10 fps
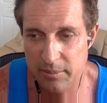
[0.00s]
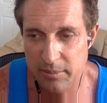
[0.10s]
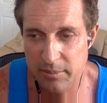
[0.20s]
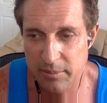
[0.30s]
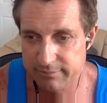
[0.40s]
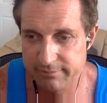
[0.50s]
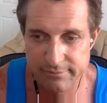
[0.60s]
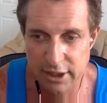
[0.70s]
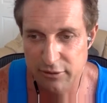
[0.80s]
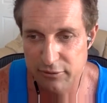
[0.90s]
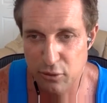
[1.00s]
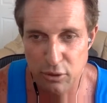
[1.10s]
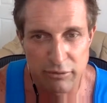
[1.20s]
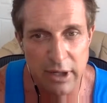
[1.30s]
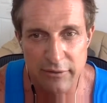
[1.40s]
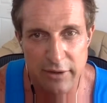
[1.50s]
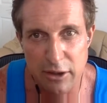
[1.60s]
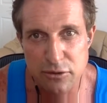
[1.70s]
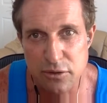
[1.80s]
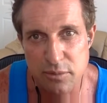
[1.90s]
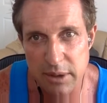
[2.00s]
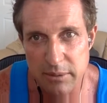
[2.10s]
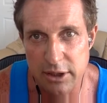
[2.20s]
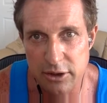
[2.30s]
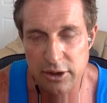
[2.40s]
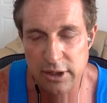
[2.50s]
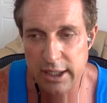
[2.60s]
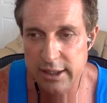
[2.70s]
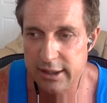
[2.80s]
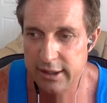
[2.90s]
Um, you know, 45 hours was probably a good night.